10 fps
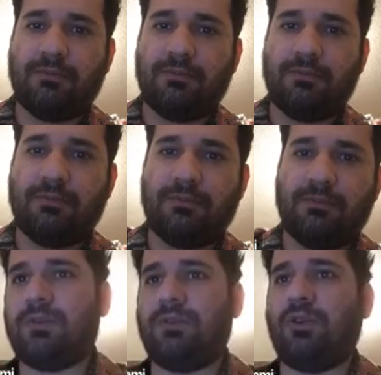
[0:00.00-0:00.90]
in
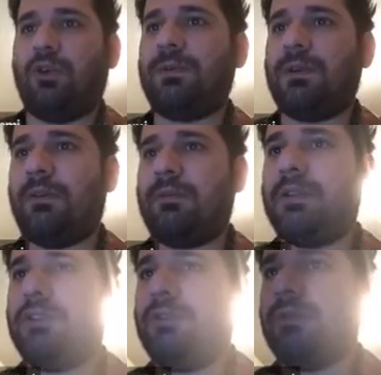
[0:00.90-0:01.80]
the, you open
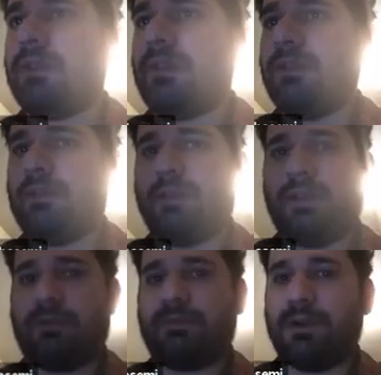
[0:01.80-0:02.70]
up a new
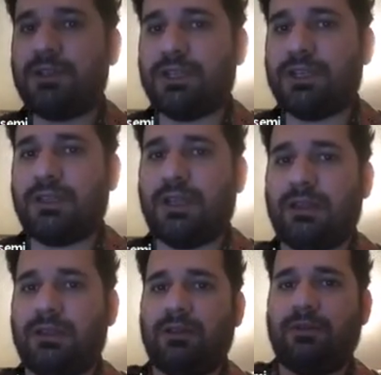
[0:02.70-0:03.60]
spreadsheet
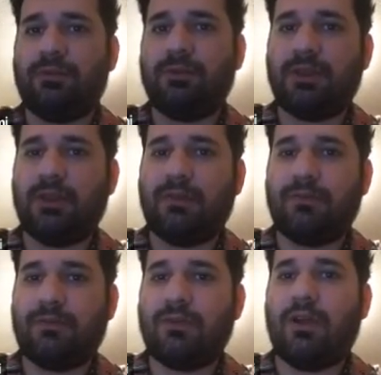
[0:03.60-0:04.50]
and then you put this
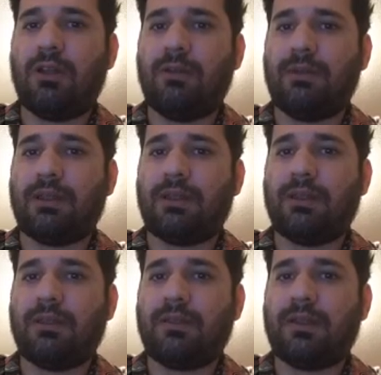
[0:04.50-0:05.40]
column and
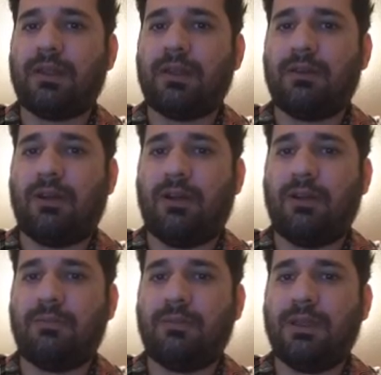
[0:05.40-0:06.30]
then the second
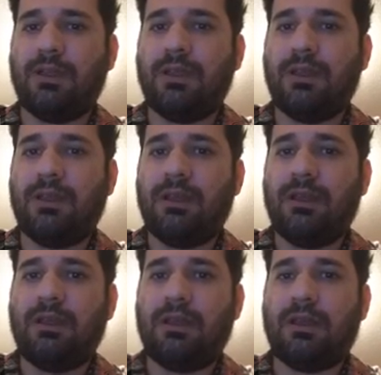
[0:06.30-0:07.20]
column,
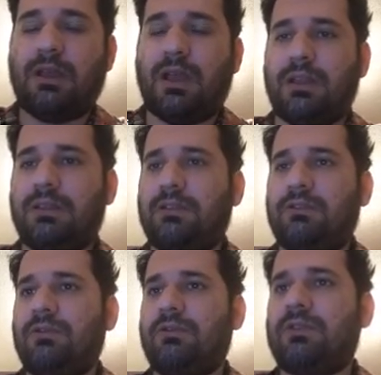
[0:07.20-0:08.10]
and then
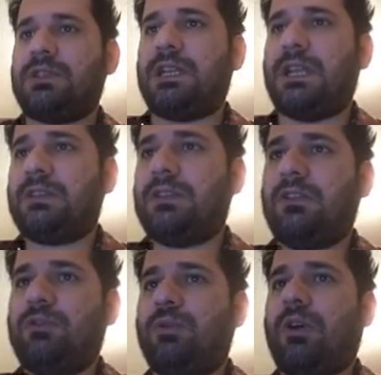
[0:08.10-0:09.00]
you select
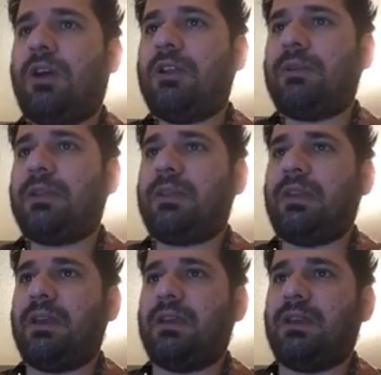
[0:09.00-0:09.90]
these two columns and
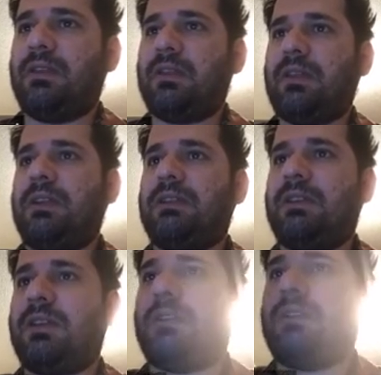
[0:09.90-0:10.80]
say insert
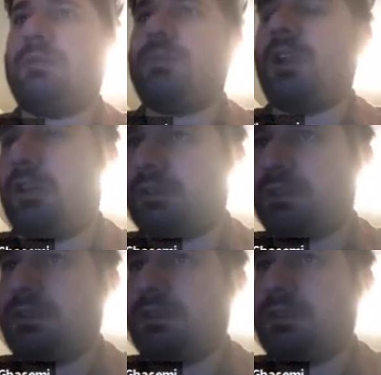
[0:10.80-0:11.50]
the plot,